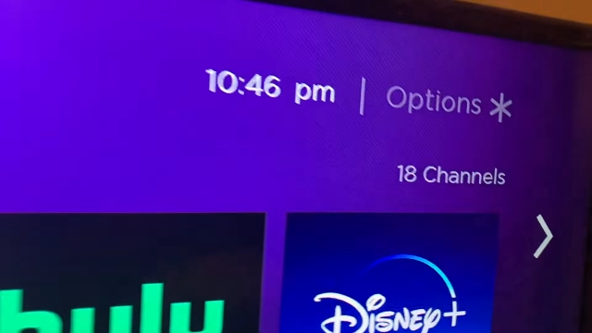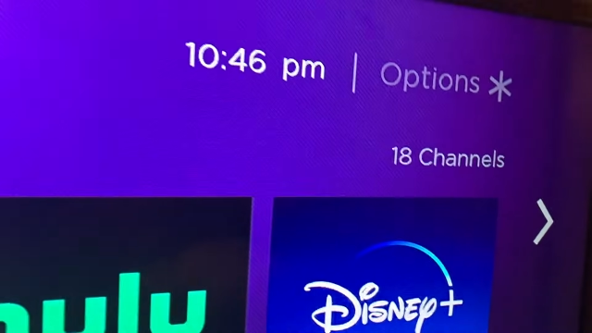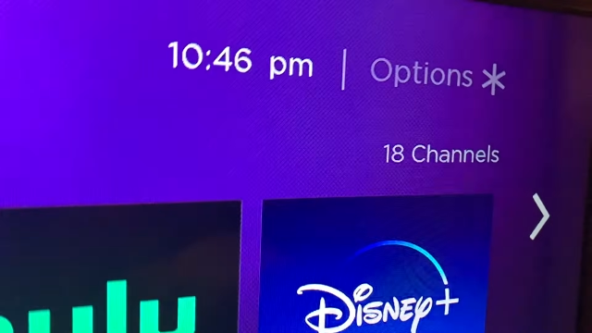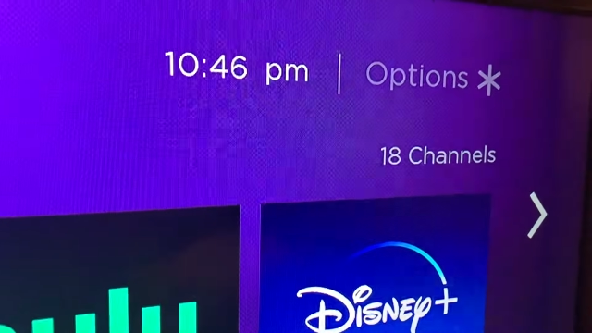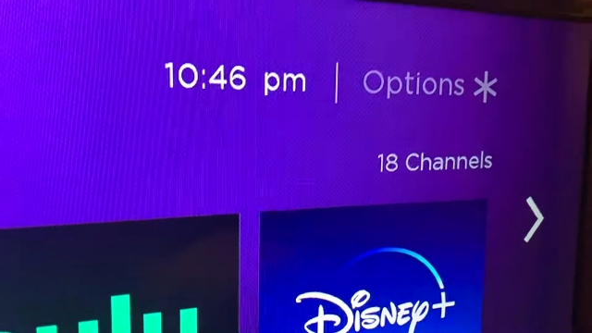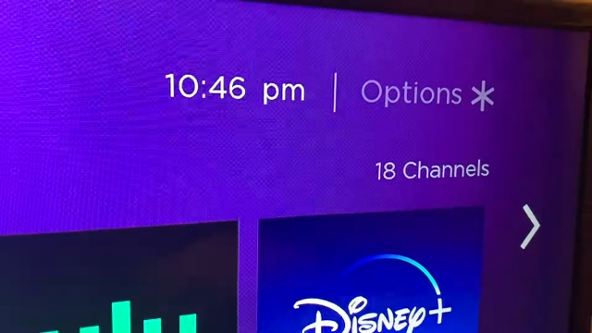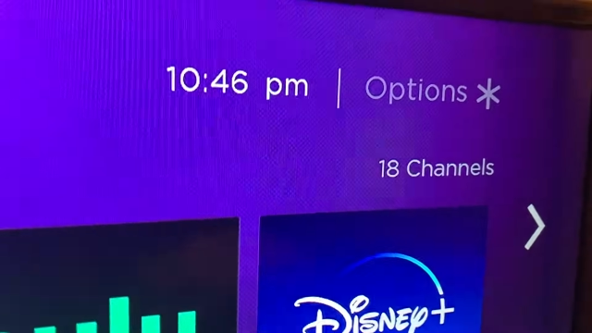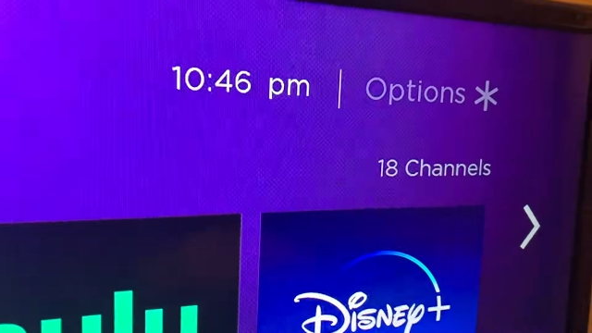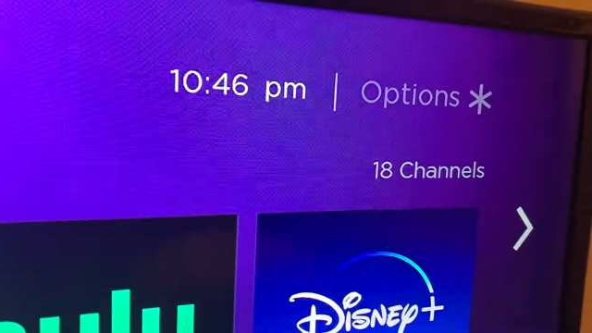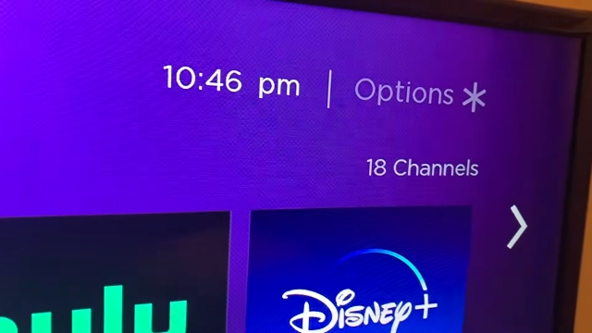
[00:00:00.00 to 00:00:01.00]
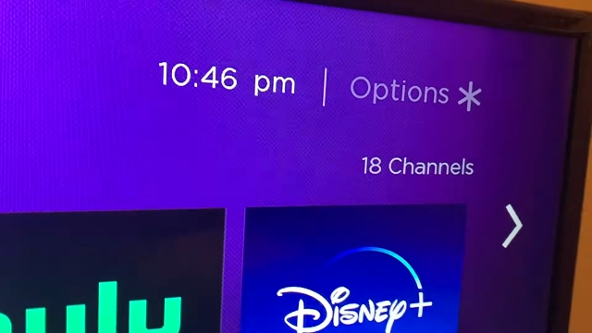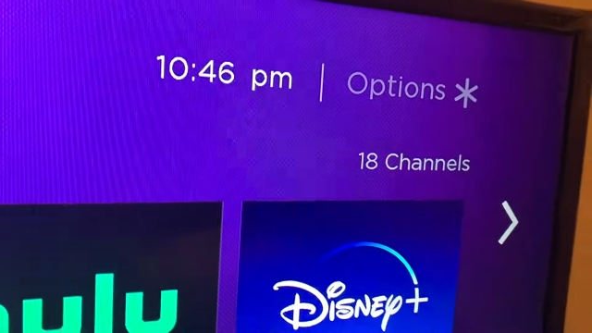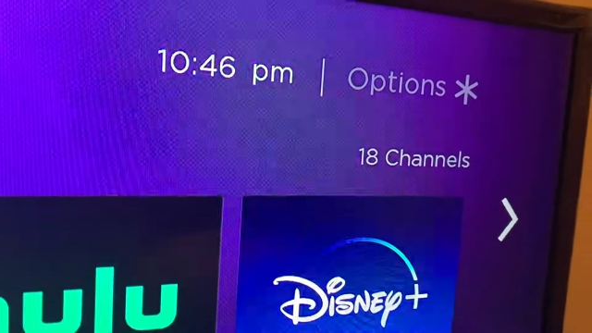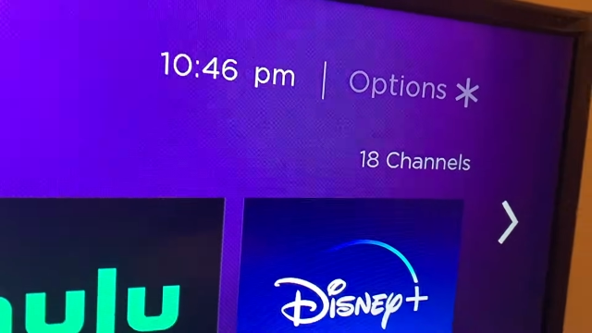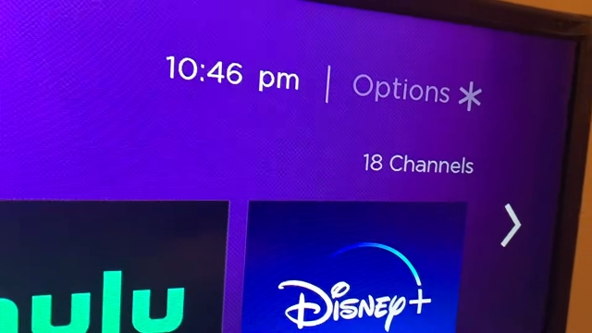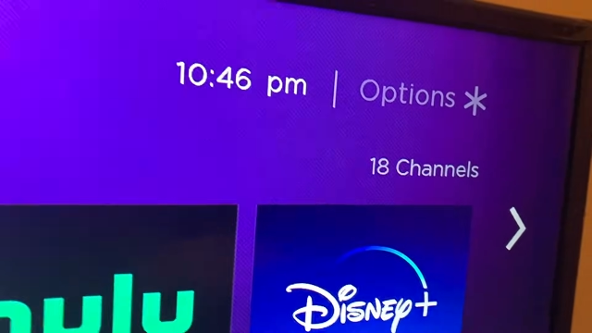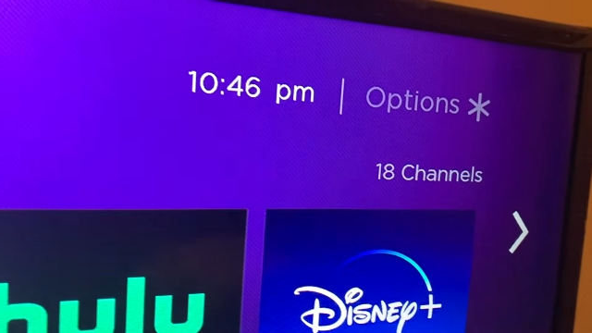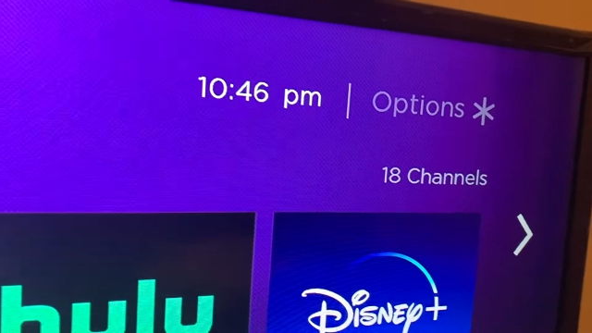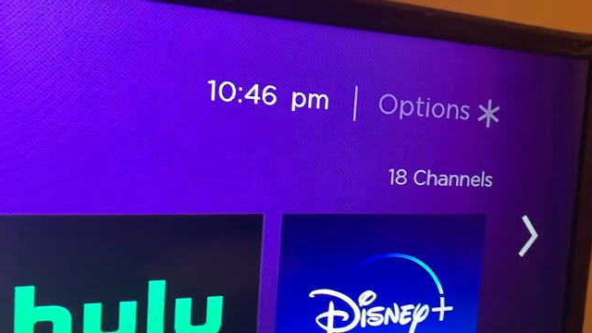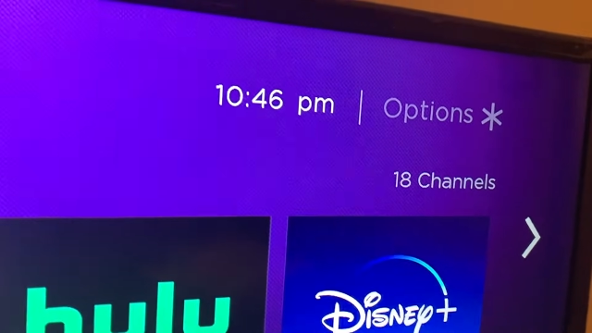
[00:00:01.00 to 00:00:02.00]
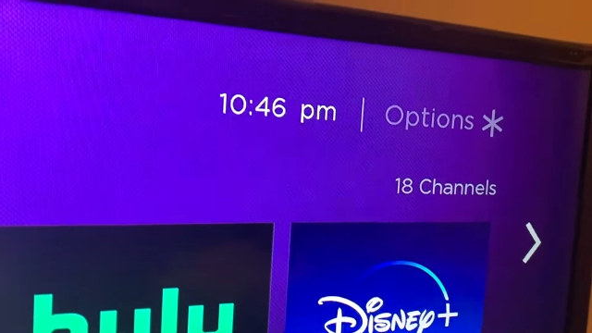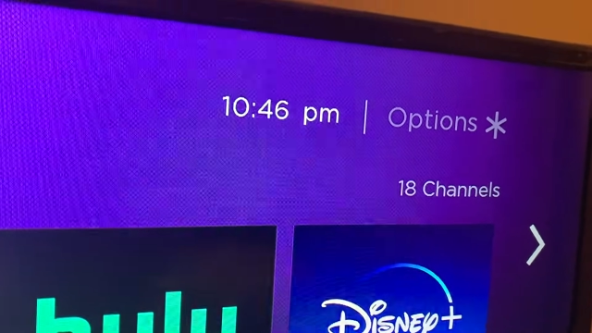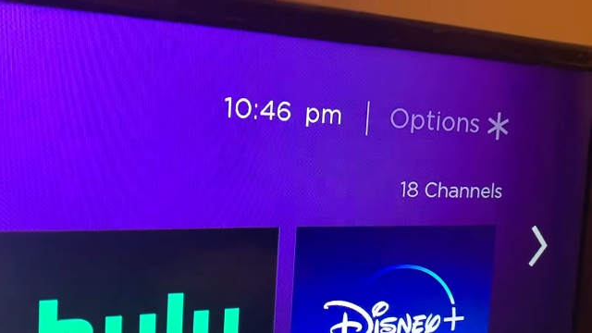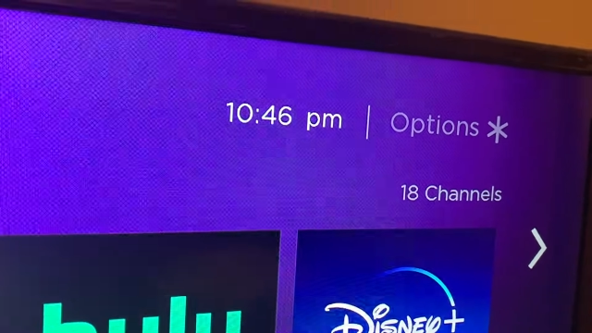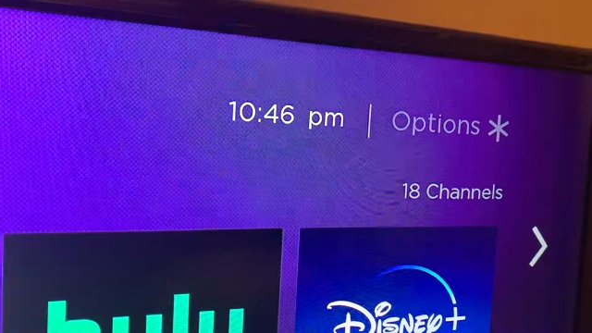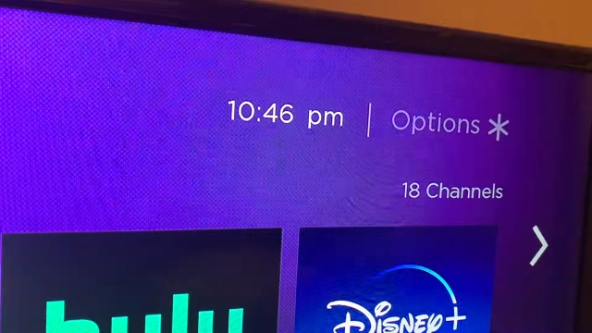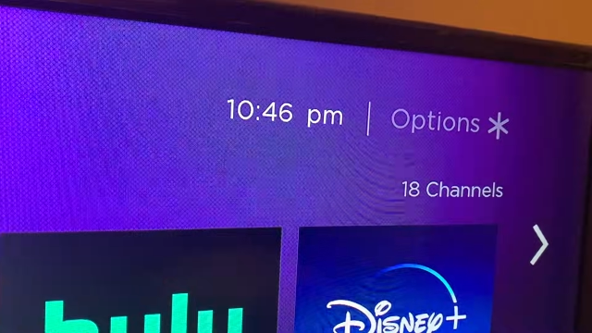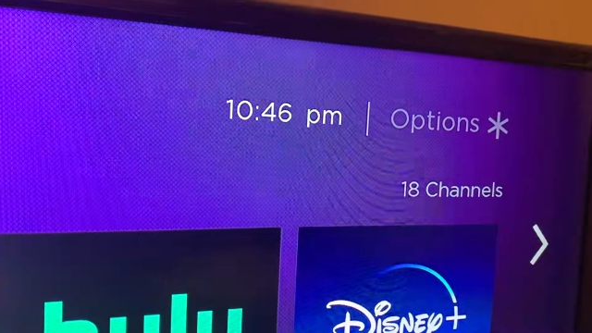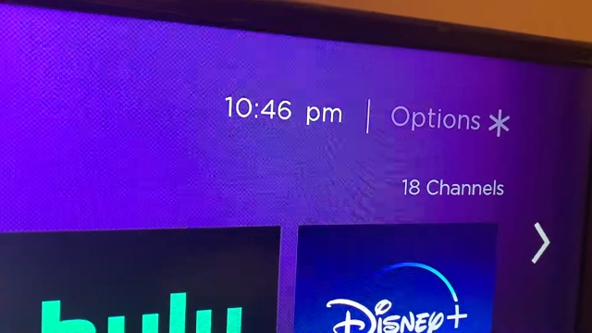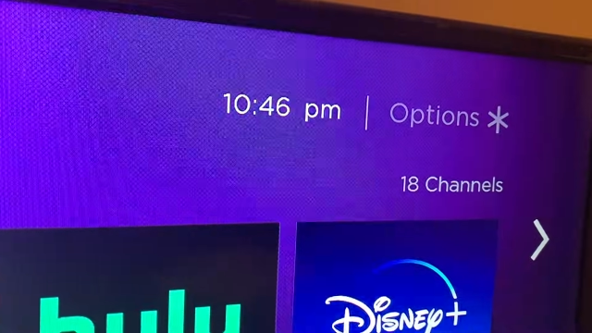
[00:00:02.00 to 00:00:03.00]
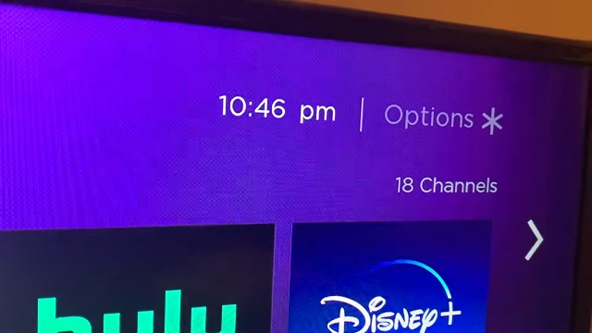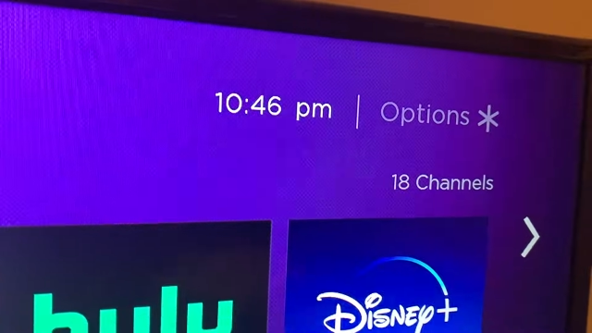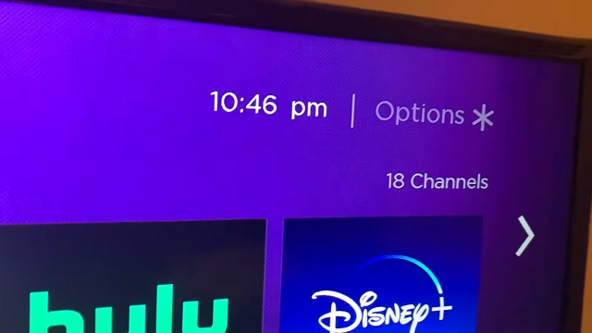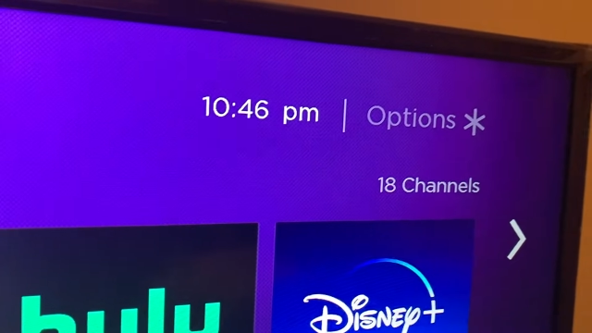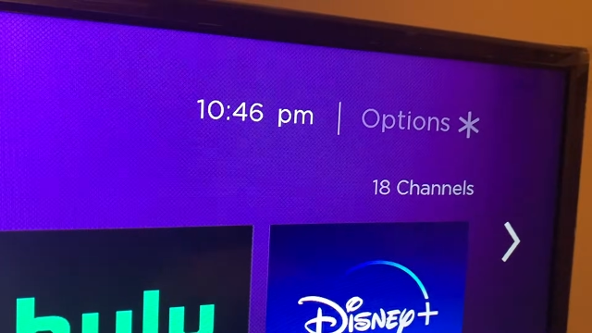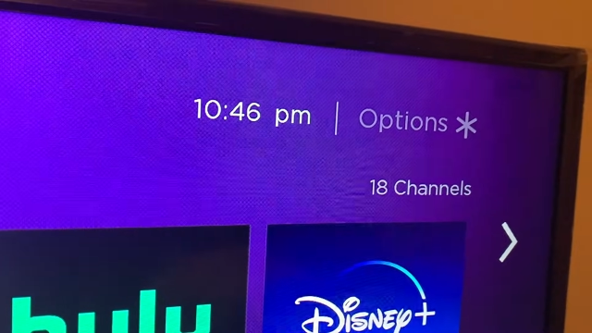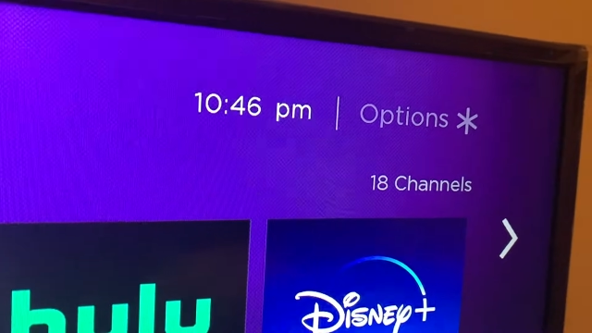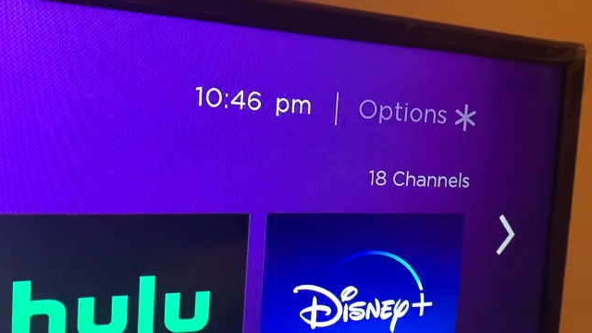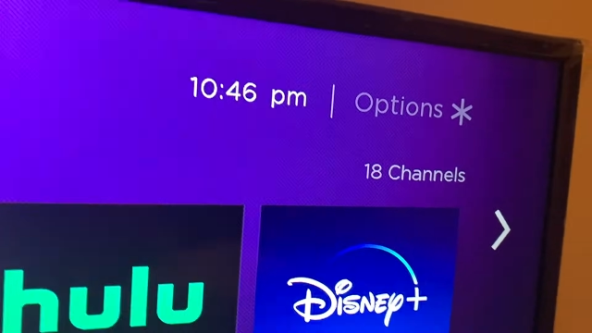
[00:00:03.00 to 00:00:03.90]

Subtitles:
No face is visible, so there are no lips to read.